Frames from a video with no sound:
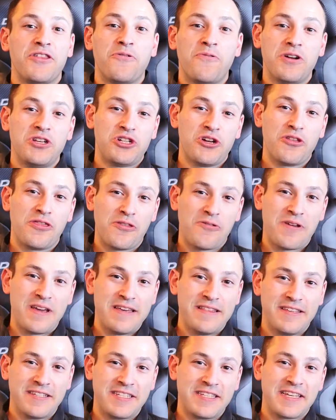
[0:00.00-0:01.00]
The Witcher
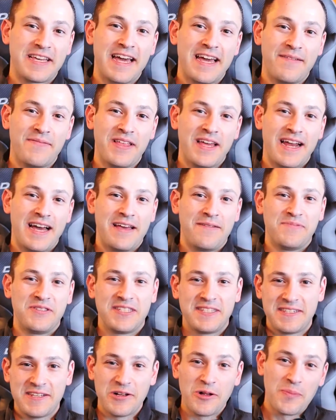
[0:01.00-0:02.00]
3. This is a game that I am
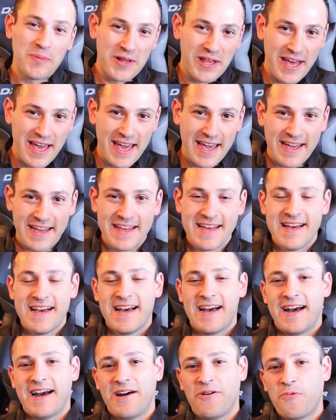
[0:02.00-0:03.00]
still playing
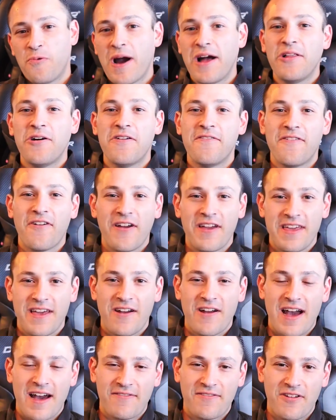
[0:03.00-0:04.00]
well over a
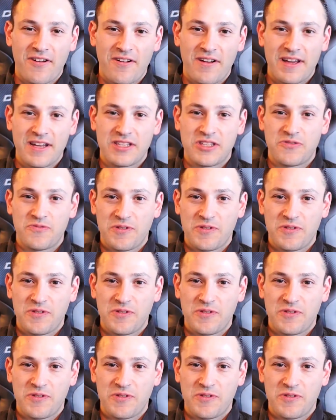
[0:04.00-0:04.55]
year after its